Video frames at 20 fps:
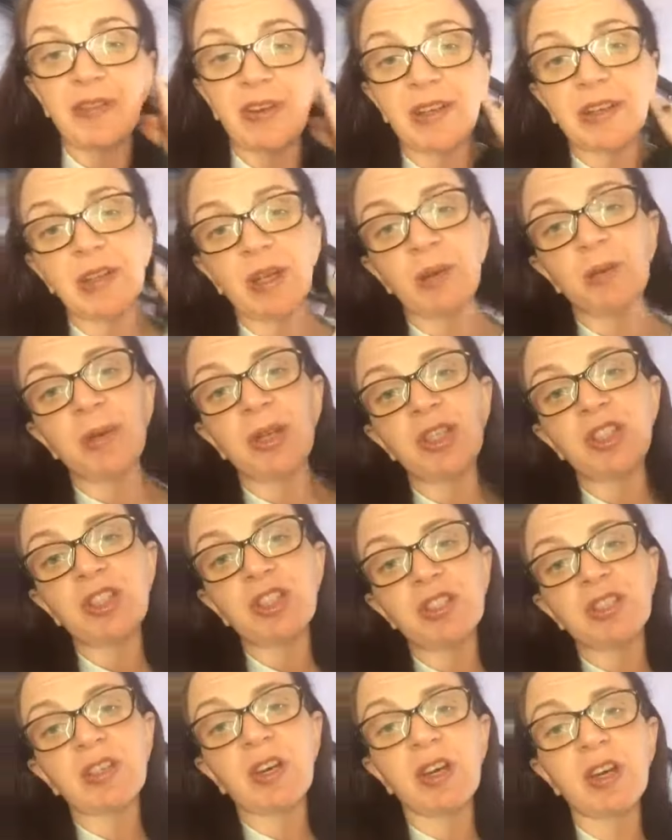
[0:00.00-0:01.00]
And I don't mean
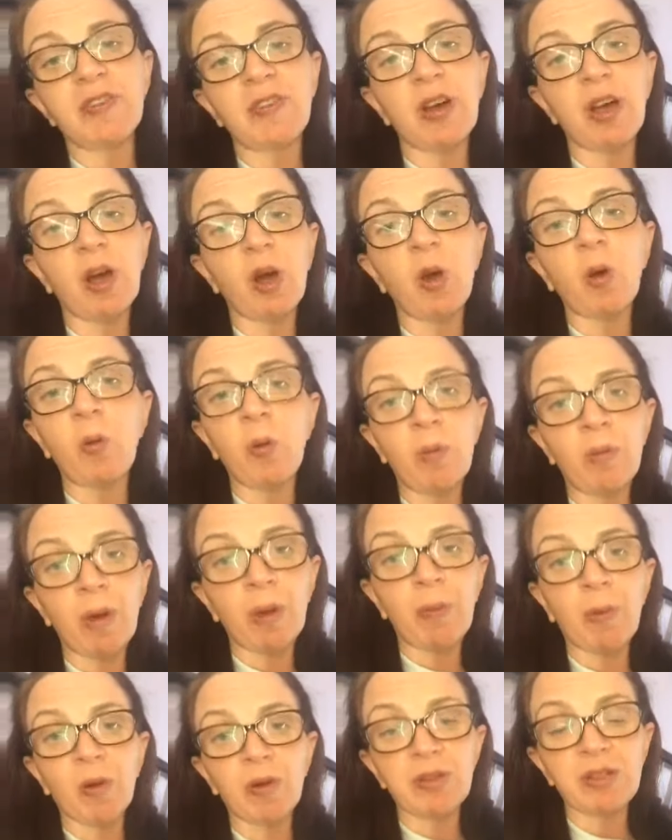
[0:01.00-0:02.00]
just kind of a, oh, well, my
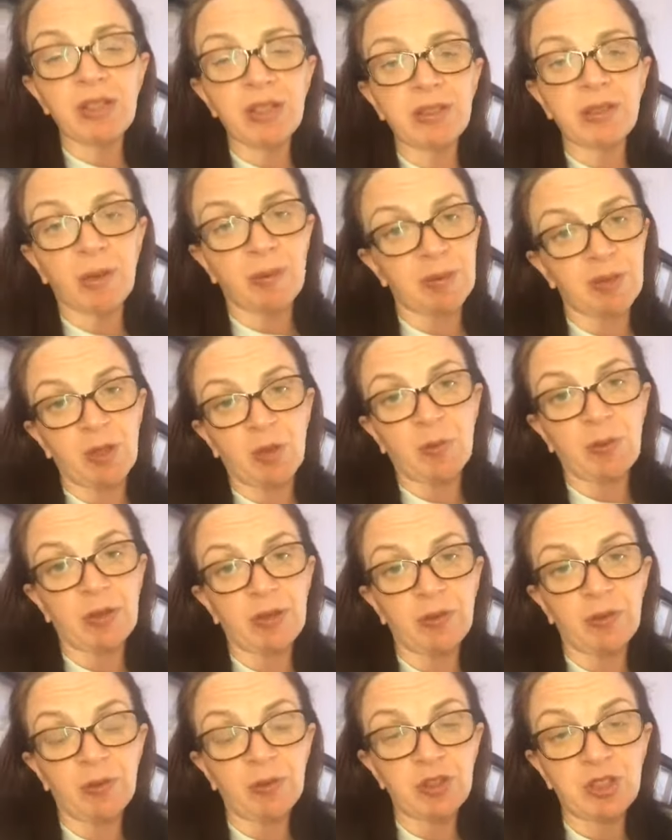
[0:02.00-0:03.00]
boss thinks I'm so
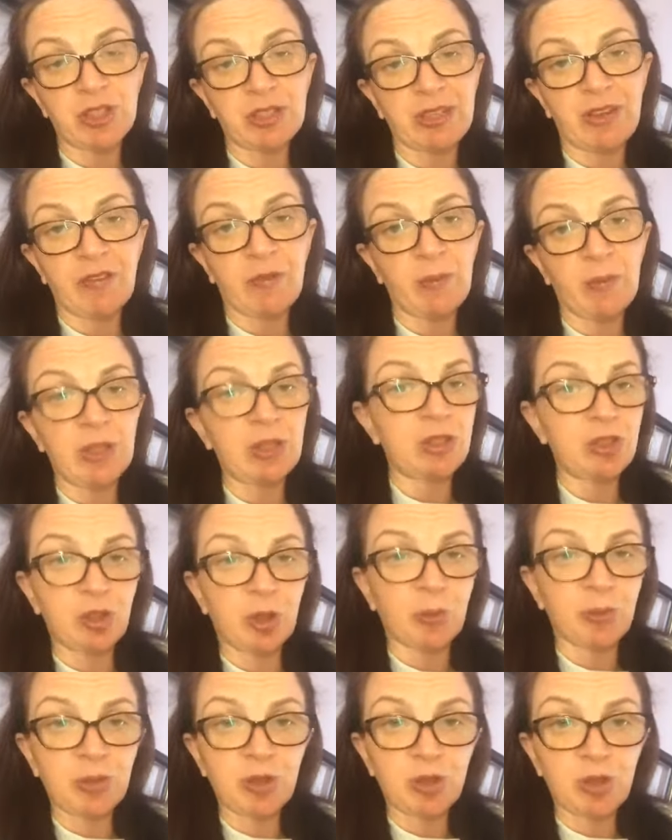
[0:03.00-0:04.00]
wonderful that she's given me the
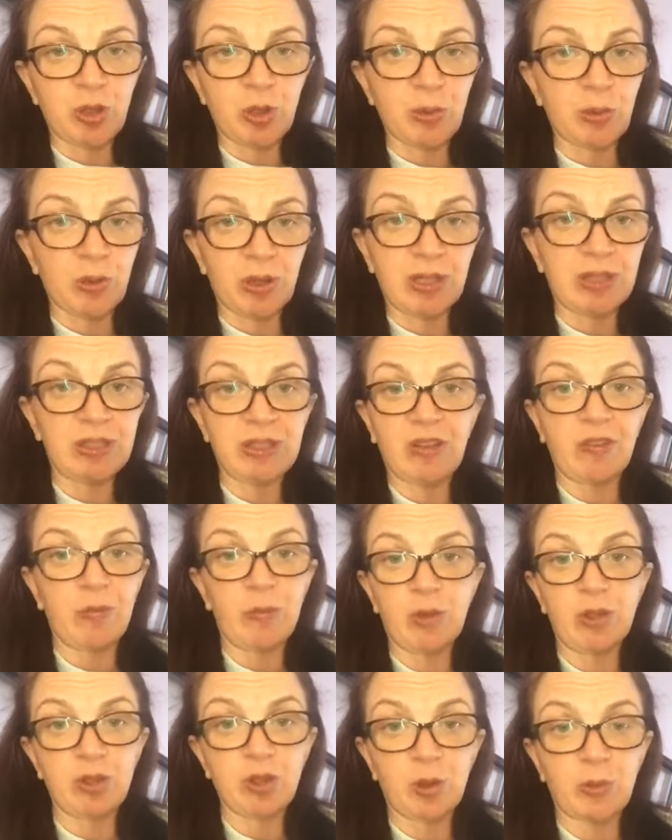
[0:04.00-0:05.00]
job to do or he's given
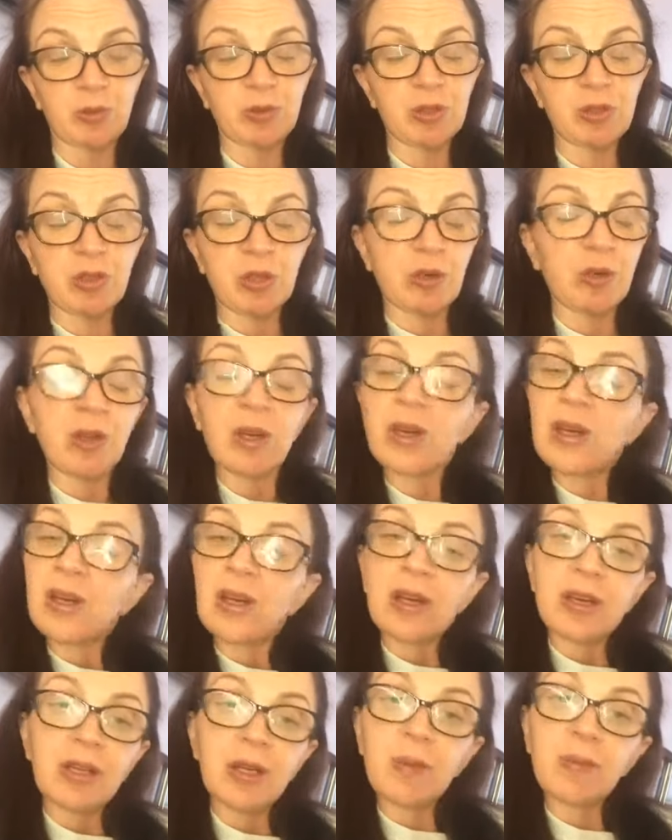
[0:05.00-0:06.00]
me the job to do.
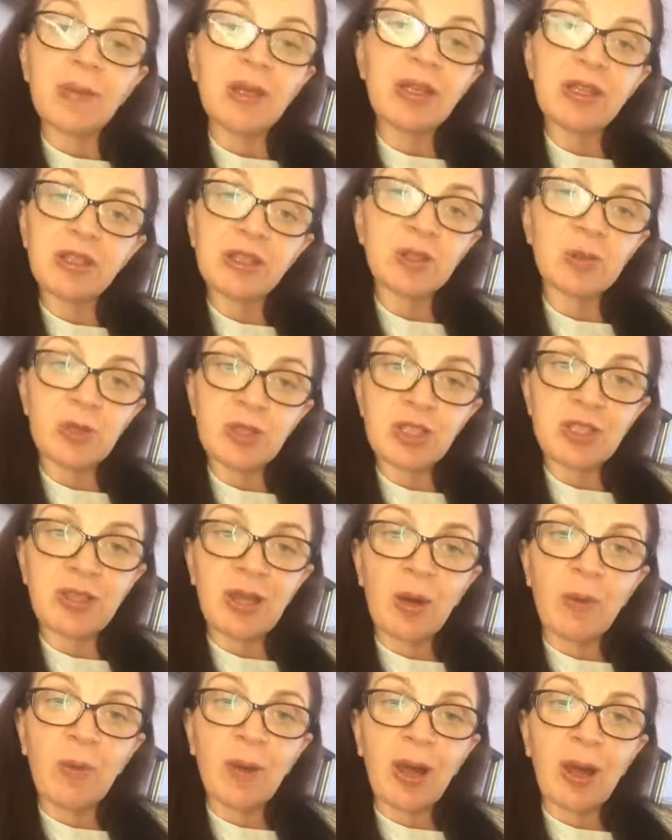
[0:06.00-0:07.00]
I don't mean the switch
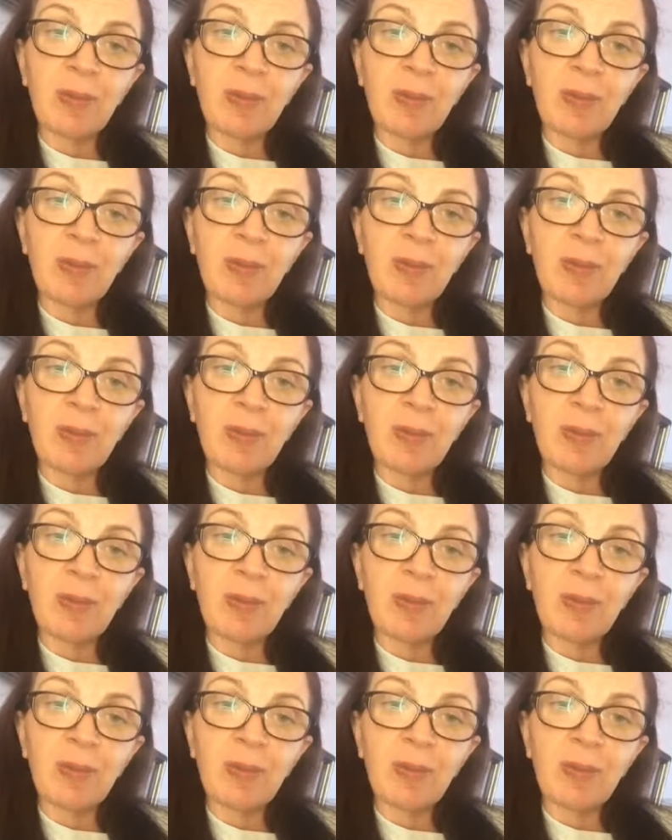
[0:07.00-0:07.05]
that way.